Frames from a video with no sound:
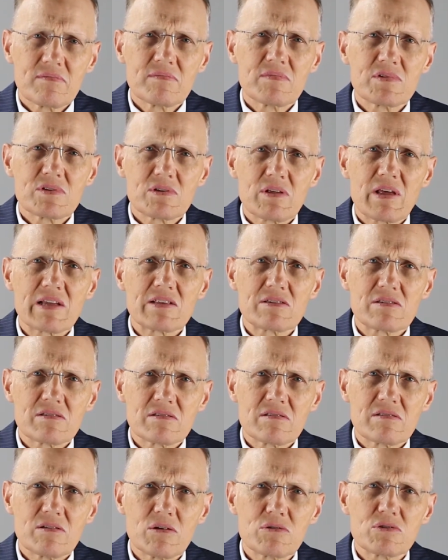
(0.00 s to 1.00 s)
So
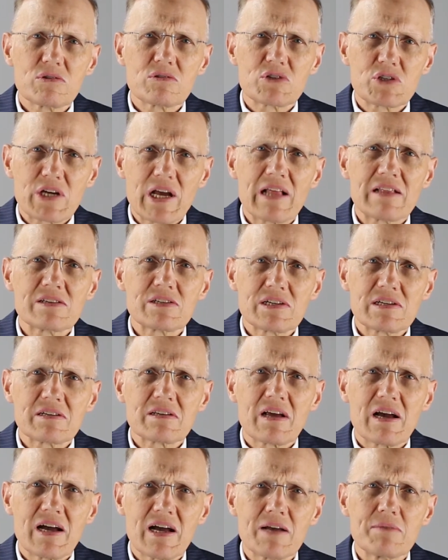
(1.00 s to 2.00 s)
those are challenging
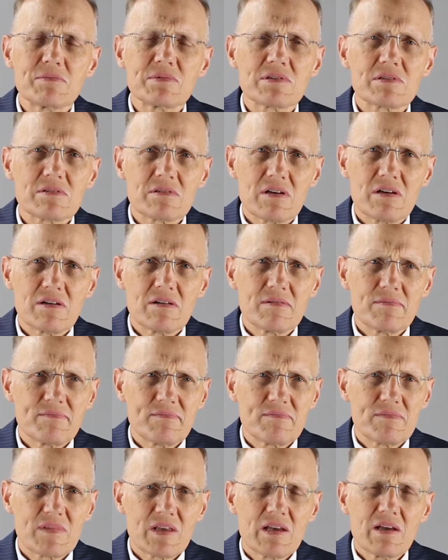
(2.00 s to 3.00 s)
times.
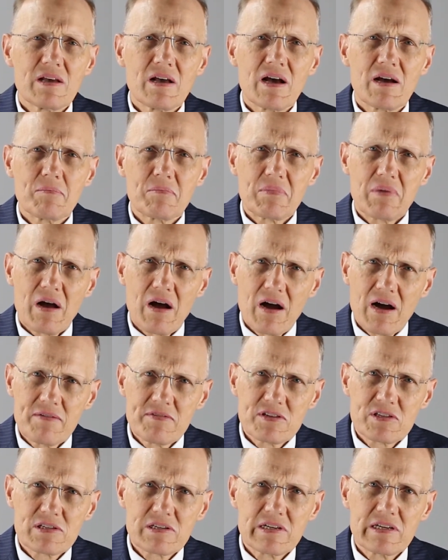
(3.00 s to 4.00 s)

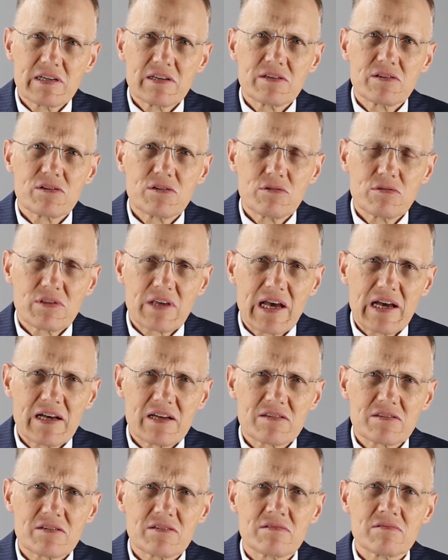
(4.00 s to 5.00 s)
Obviously
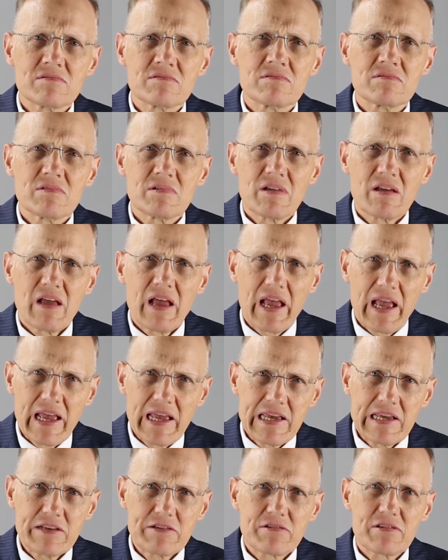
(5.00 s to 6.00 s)

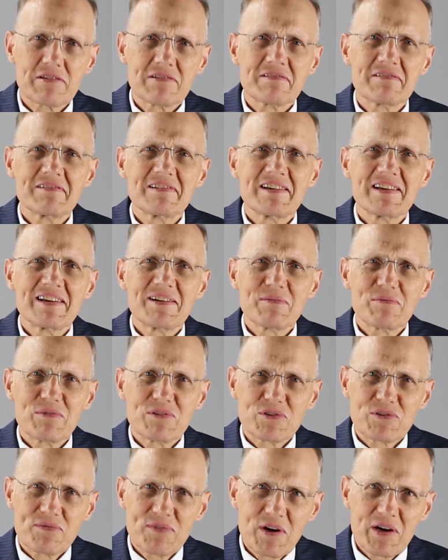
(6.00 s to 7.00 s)
2008
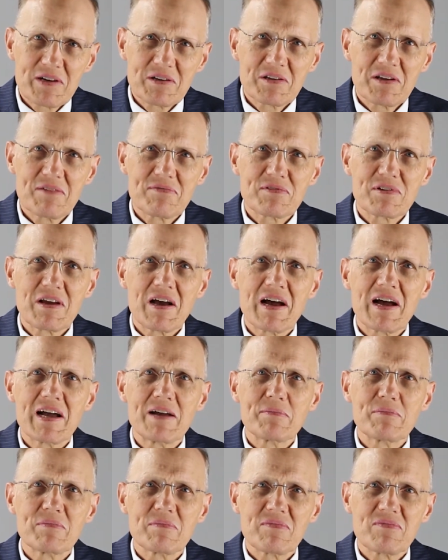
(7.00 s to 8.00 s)
was a very tough
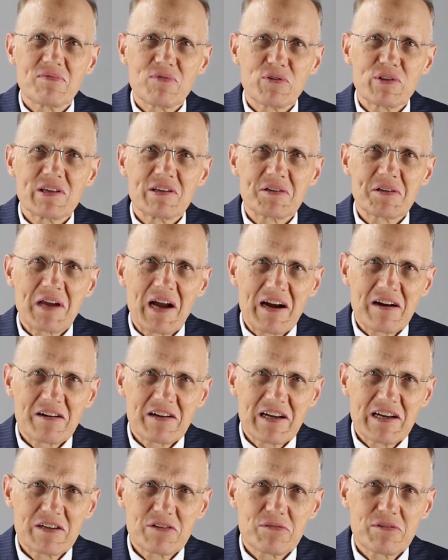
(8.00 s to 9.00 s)
time for the entire
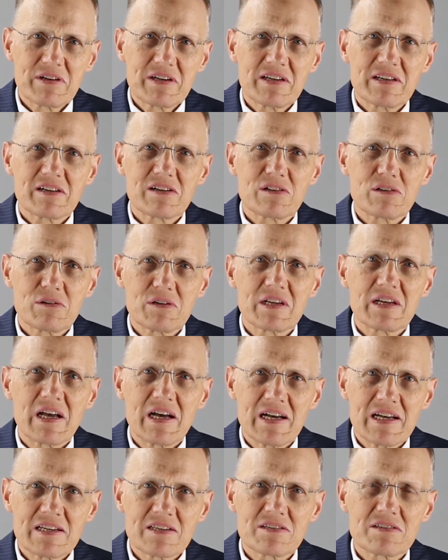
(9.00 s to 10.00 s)
country, including
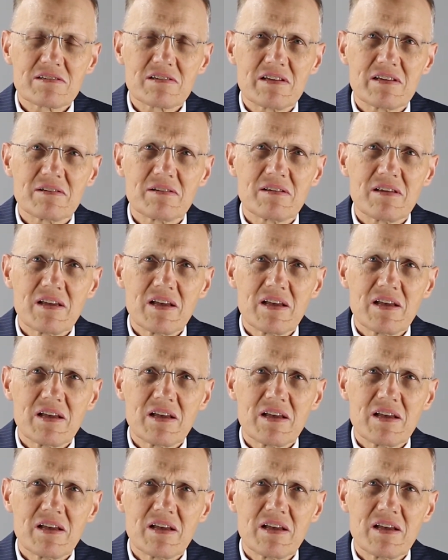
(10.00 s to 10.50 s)
us, and